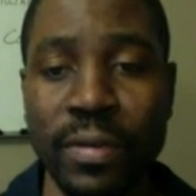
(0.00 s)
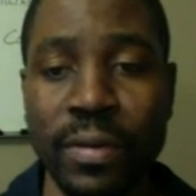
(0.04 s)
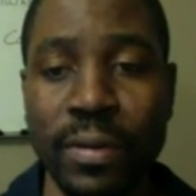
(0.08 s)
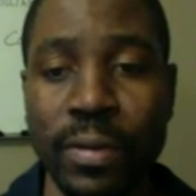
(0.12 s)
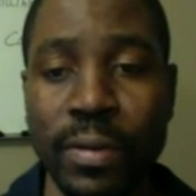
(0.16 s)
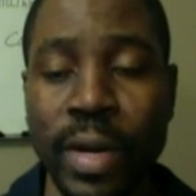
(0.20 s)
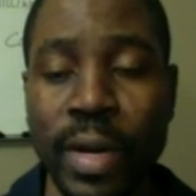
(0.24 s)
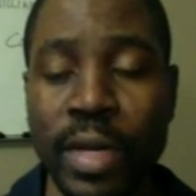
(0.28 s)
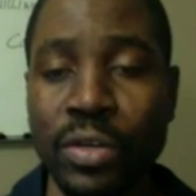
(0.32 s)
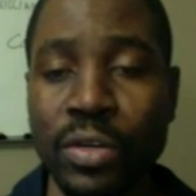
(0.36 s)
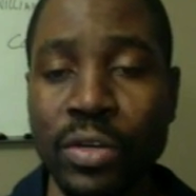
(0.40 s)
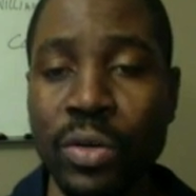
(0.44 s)

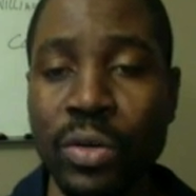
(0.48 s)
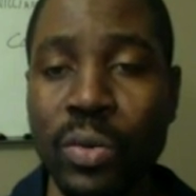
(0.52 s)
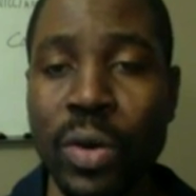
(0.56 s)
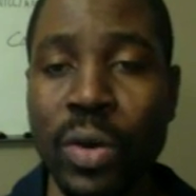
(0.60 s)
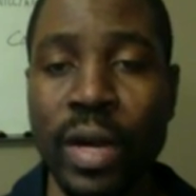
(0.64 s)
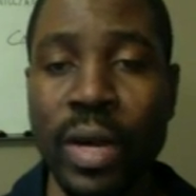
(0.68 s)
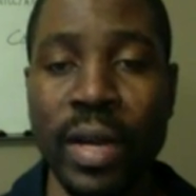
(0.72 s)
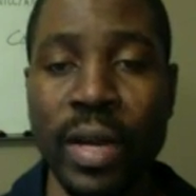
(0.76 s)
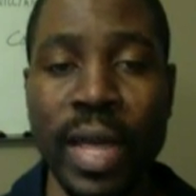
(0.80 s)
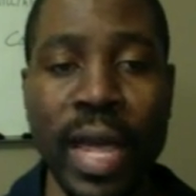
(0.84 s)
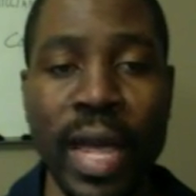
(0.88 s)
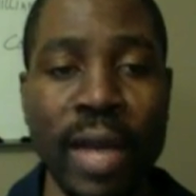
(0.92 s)
Right? You don't
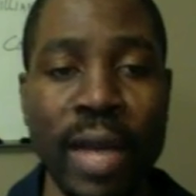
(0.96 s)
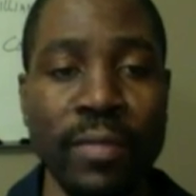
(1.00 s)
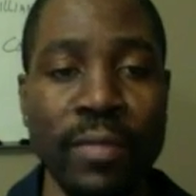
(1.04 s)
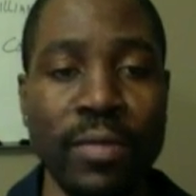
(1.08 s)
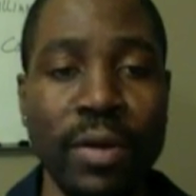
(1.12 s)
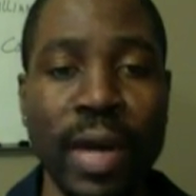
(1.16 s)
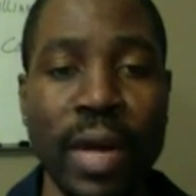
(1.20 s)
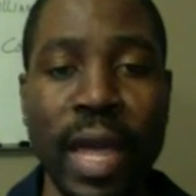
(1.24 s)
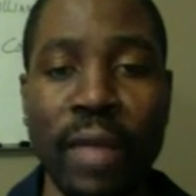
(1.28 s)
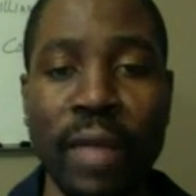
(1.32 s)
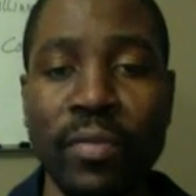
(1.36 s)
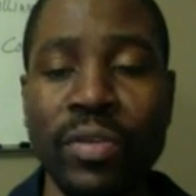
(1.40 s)
want to have
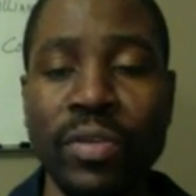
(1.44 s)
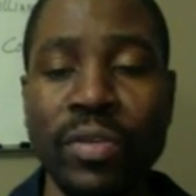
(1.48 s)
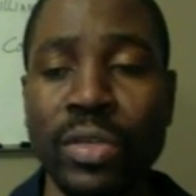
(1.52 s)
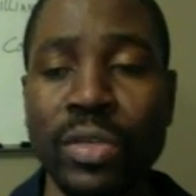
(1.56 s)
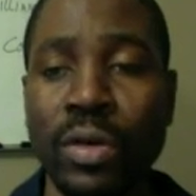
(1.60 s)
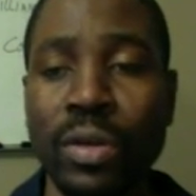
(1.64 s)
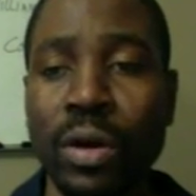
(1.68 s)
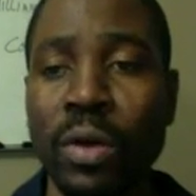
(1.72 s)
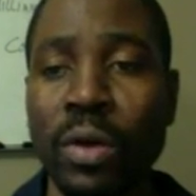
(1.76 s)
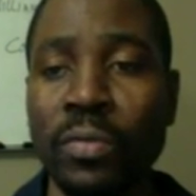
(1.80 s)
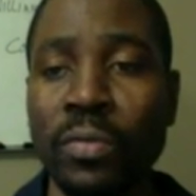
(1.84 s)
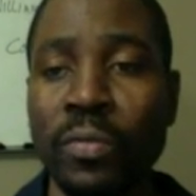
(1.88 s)
no
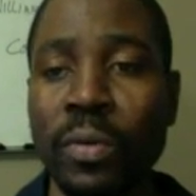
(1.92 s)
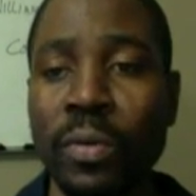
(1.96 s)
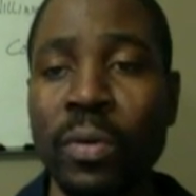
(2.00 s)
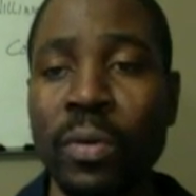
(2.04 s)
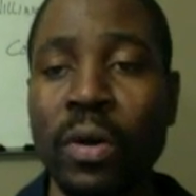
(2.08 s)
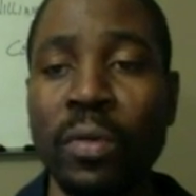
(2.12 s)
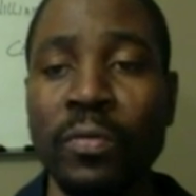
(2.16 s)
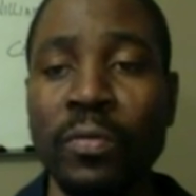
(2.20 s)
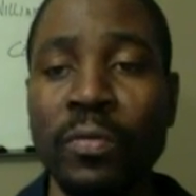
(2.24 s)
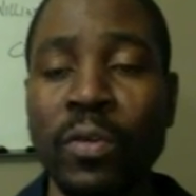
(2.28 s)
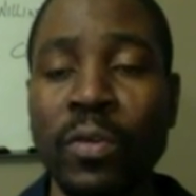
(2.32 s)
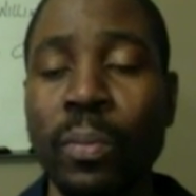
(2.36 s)
avatar
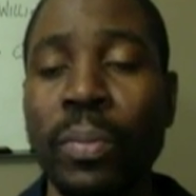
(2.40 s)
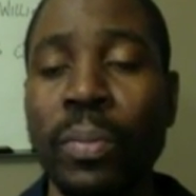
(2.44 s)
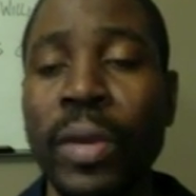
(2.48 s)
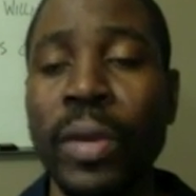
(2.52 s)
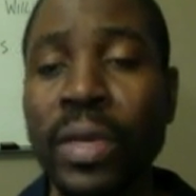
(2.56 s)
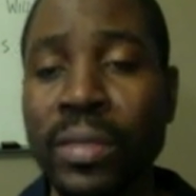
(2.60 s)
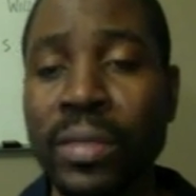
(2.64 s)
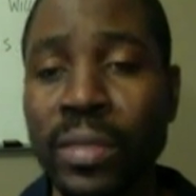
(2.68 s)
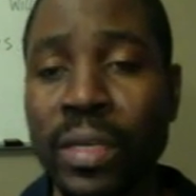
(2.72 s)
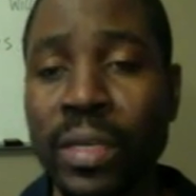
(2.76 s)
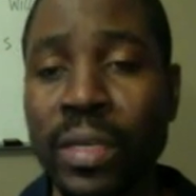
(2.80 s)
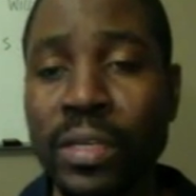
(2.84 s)
of your
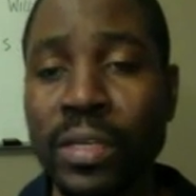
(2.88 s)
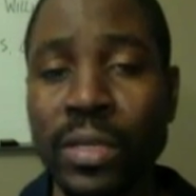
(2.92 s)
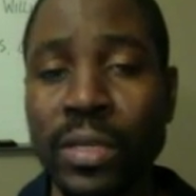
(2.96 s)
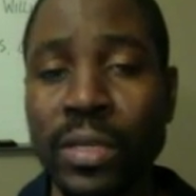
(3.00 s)
business